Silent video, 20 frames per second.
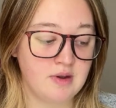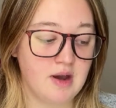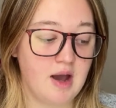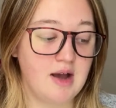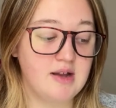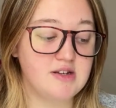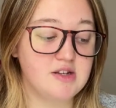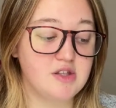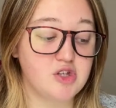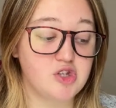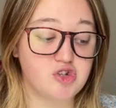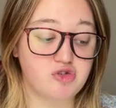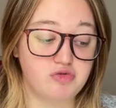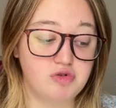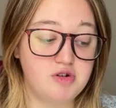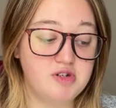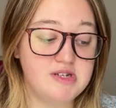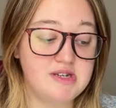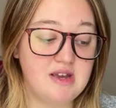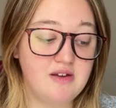Under the
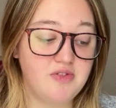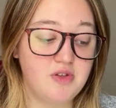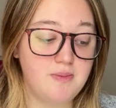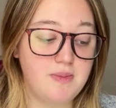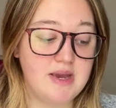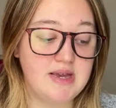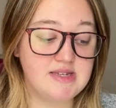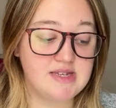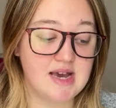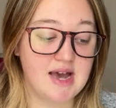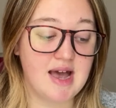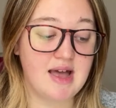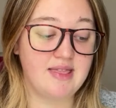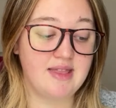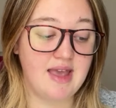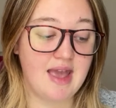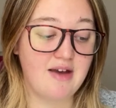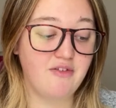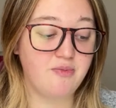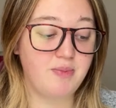scrutiny of the media and
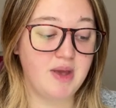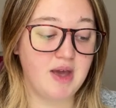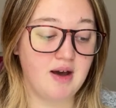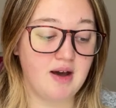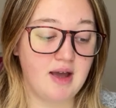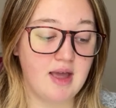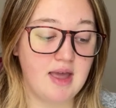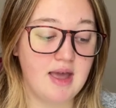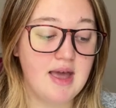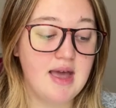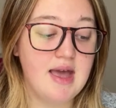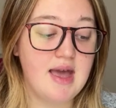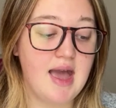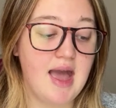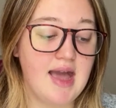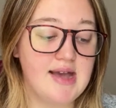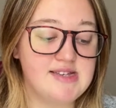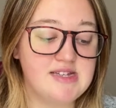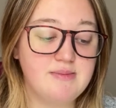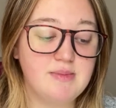the FBI,
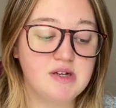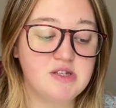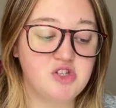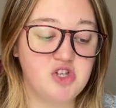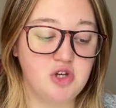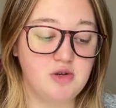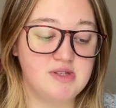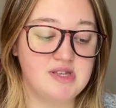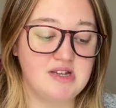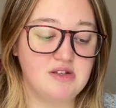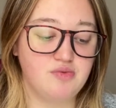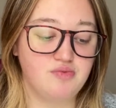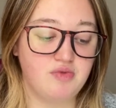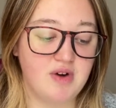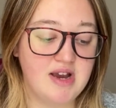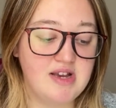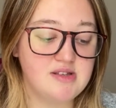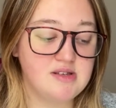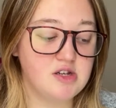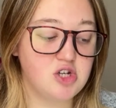Eddie must use his
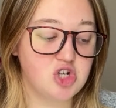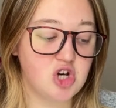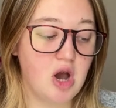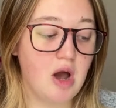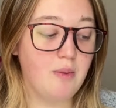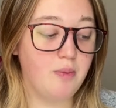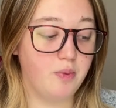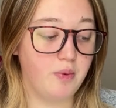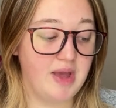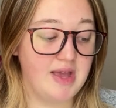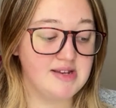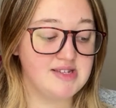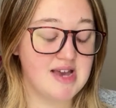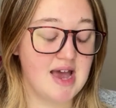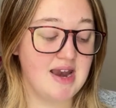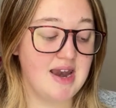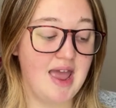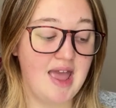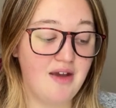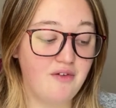razor-sharp wit
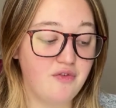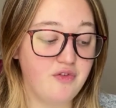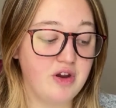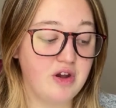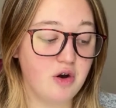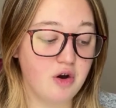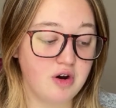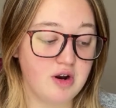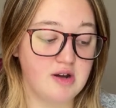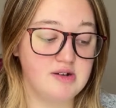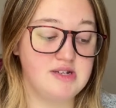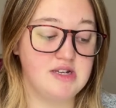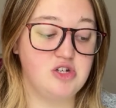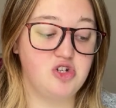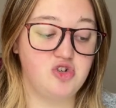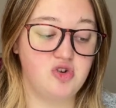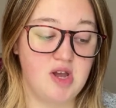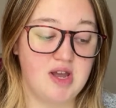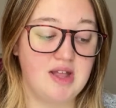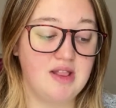and every con artist
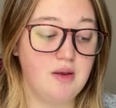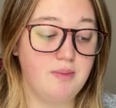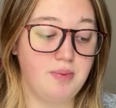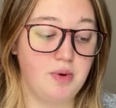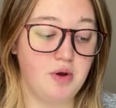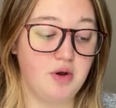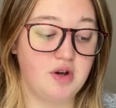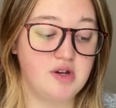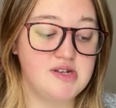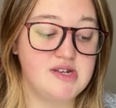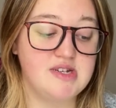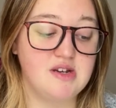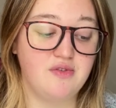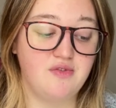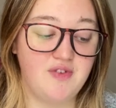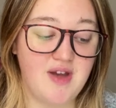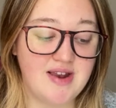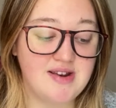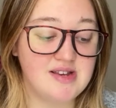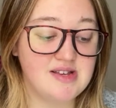trick in the book to
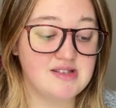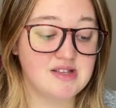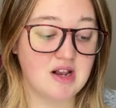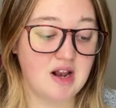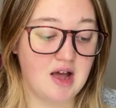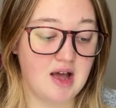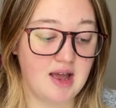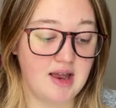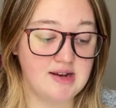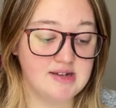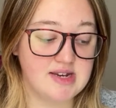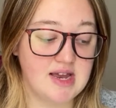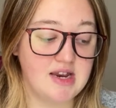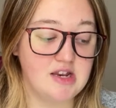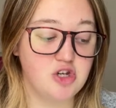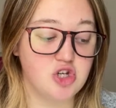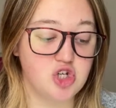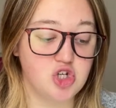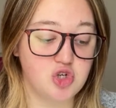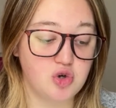defend his client and
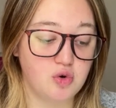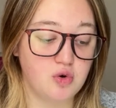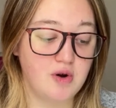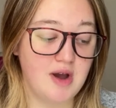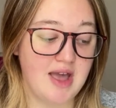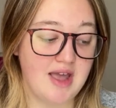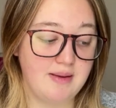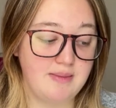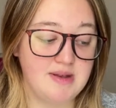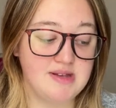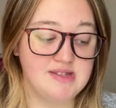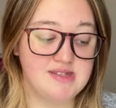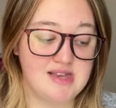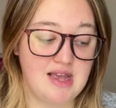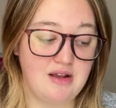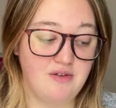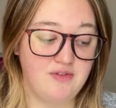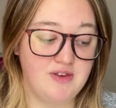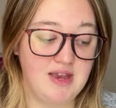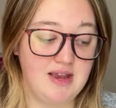ensure Amy's
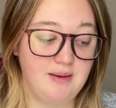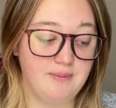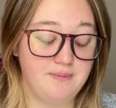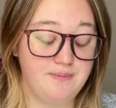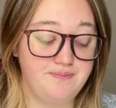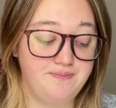safety.